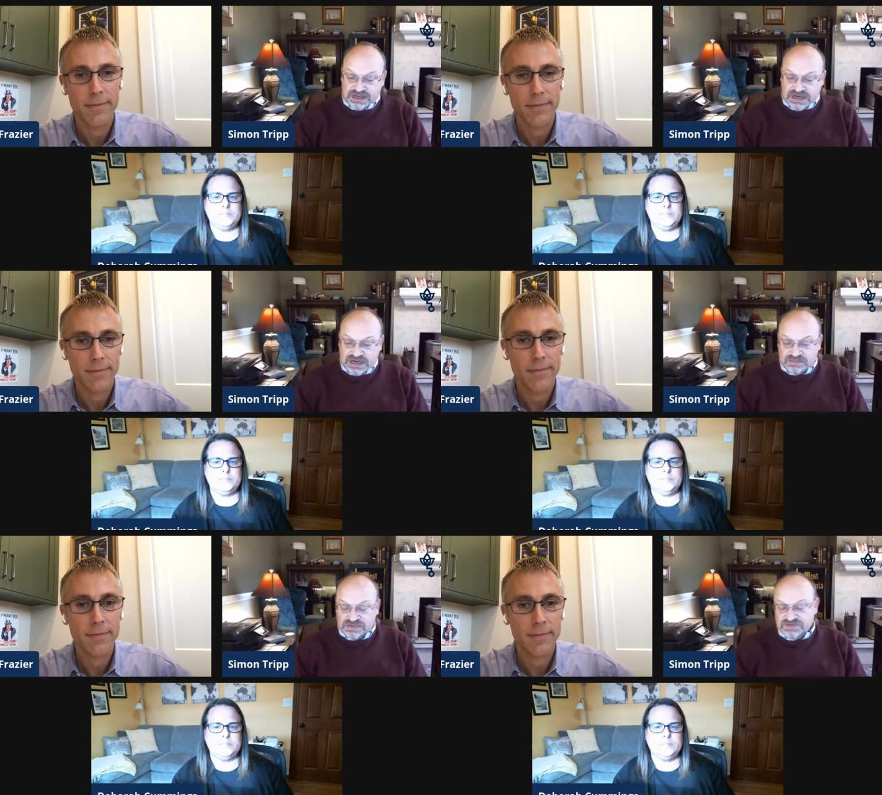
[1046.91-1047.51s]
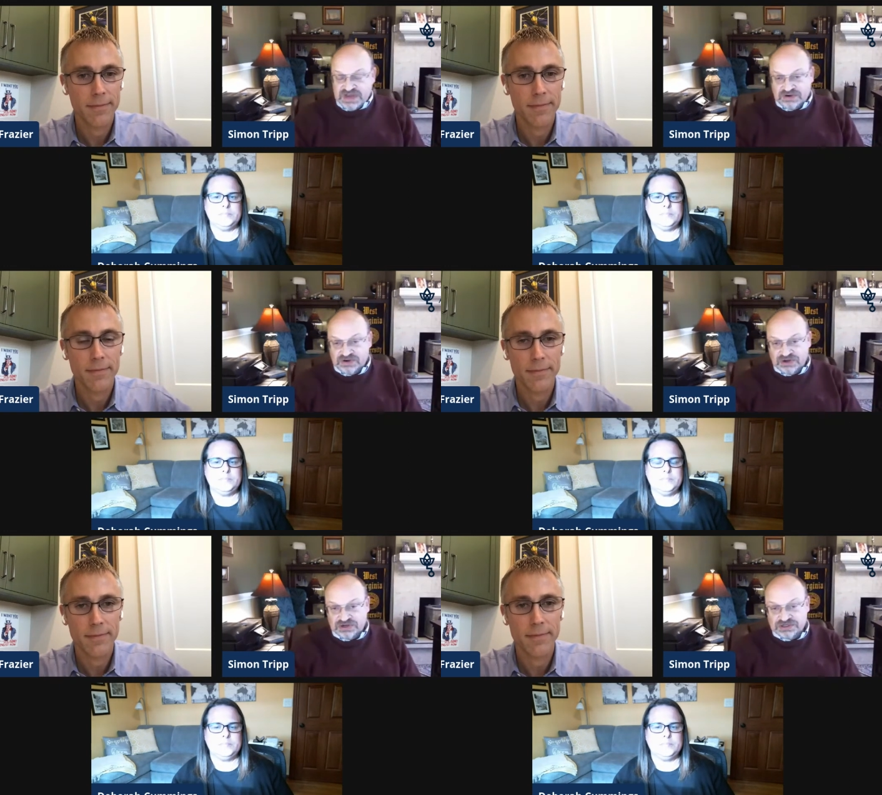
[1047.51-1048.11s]
Speaker 1: Um, you've now
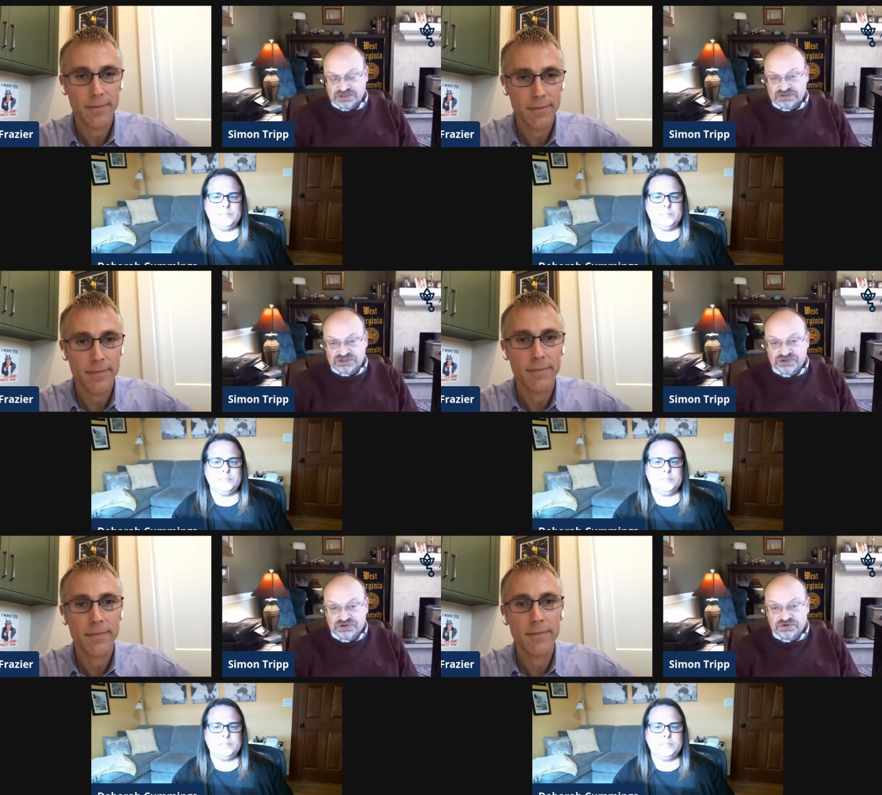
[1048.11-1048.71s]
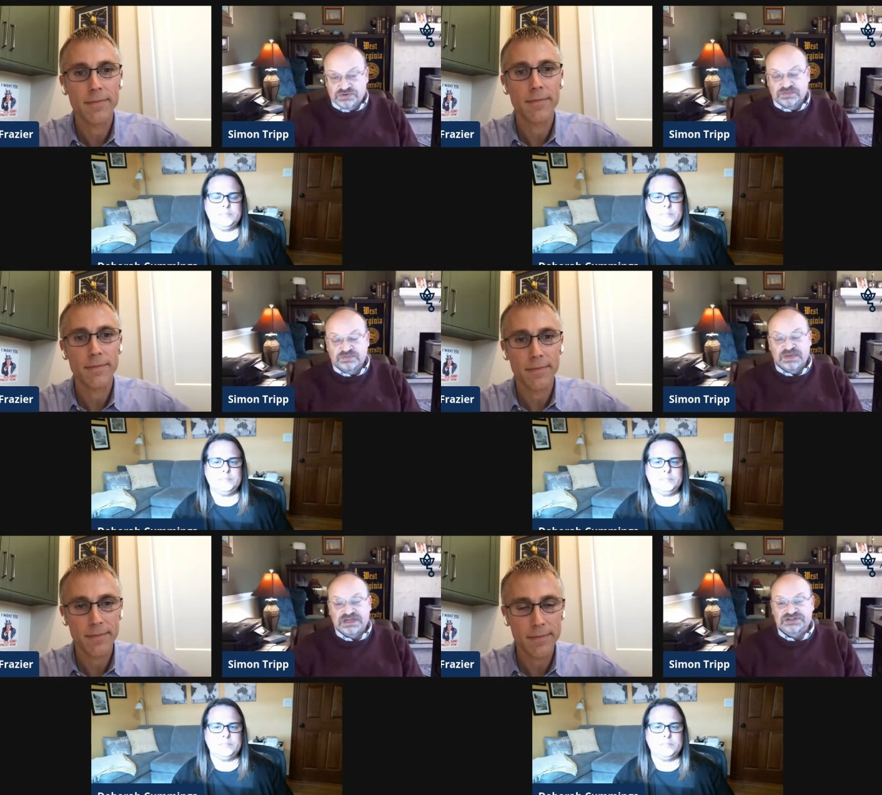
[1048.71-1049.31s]
got you know two
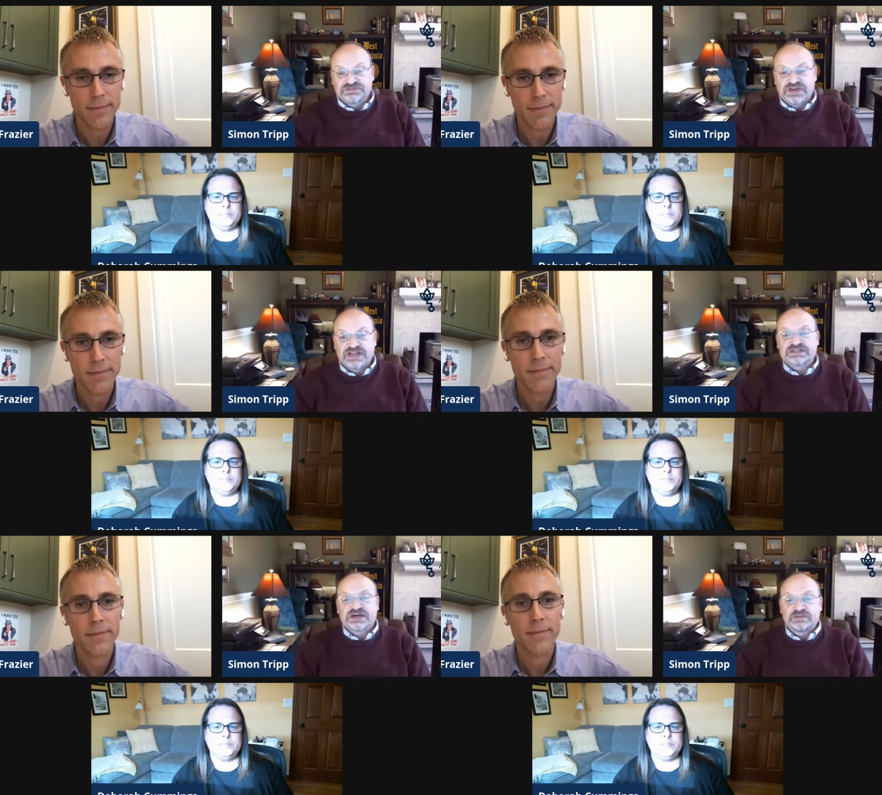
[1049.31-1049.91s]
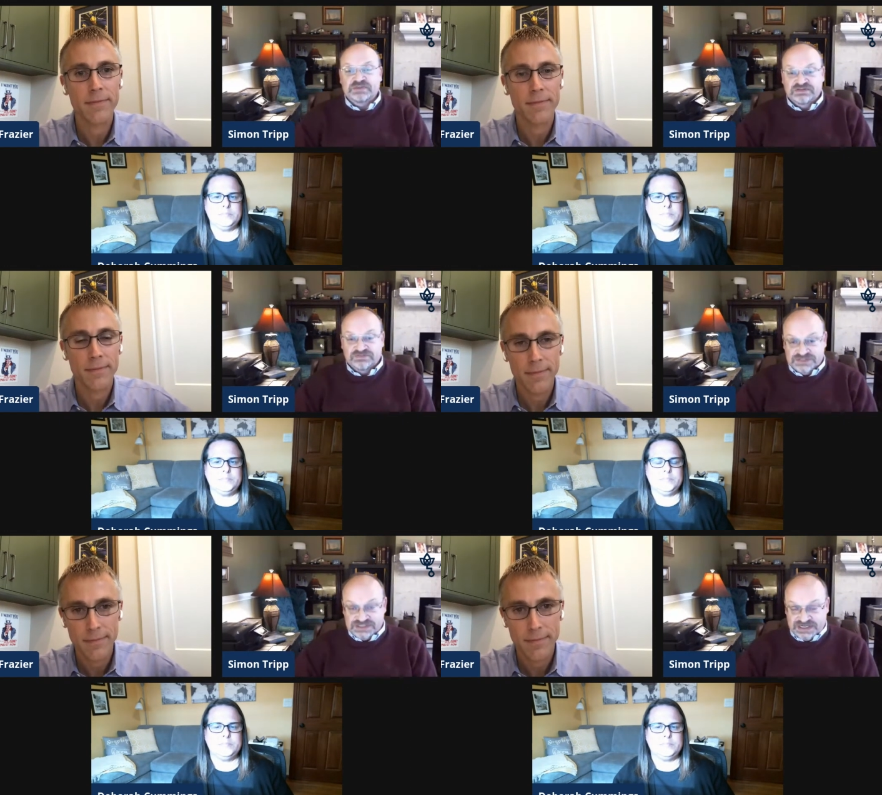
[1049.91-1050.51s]
major phenotyping
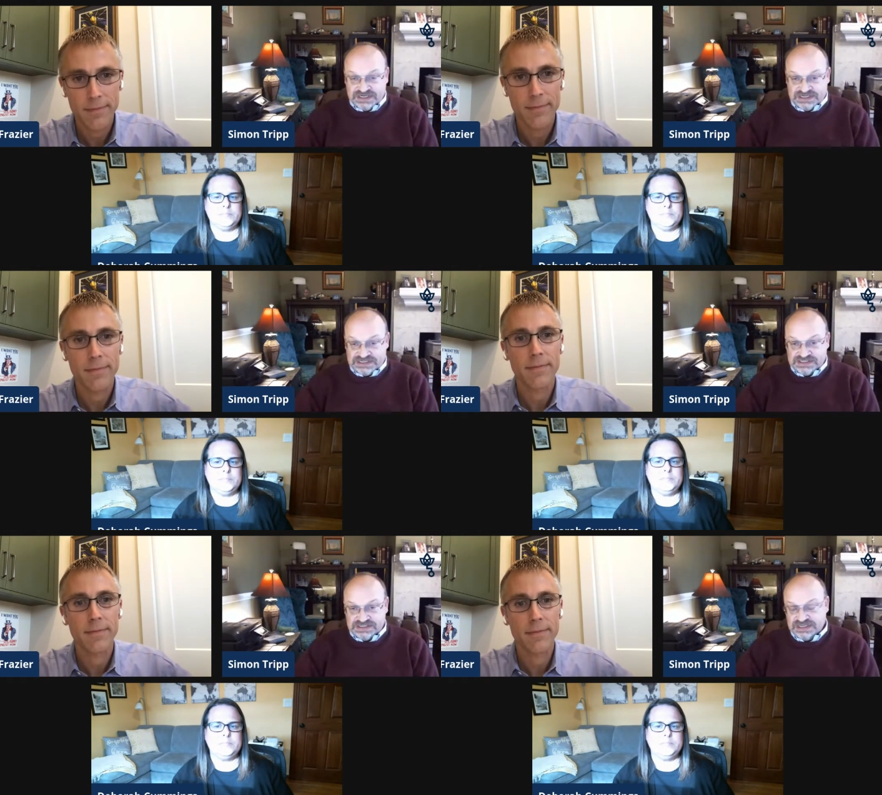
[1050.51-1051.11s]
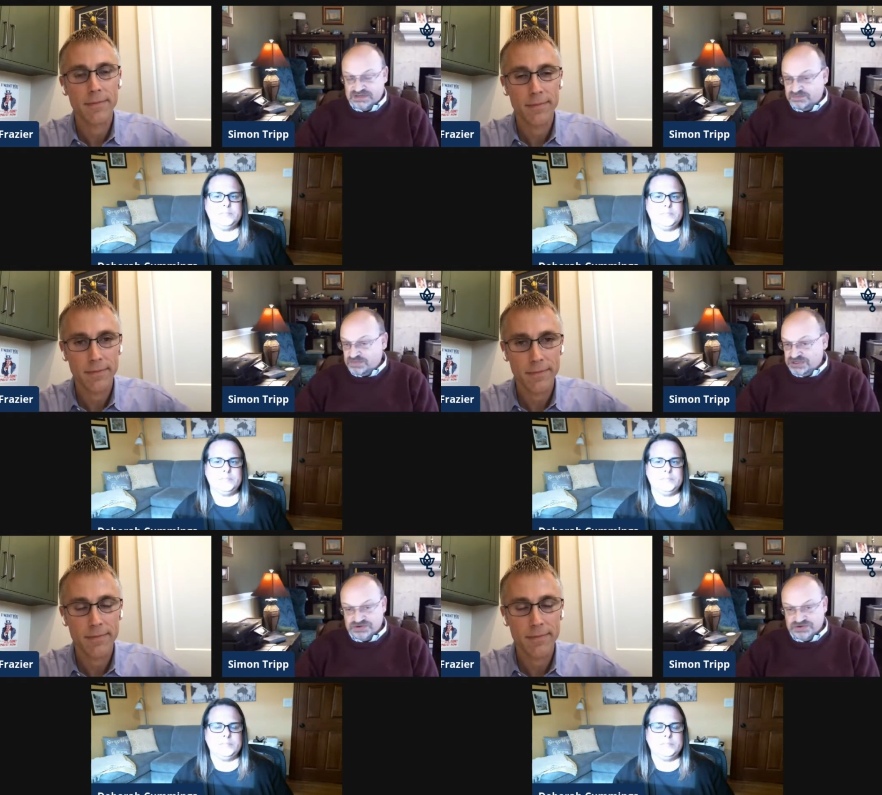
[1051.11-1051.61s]
facilities that give Purdue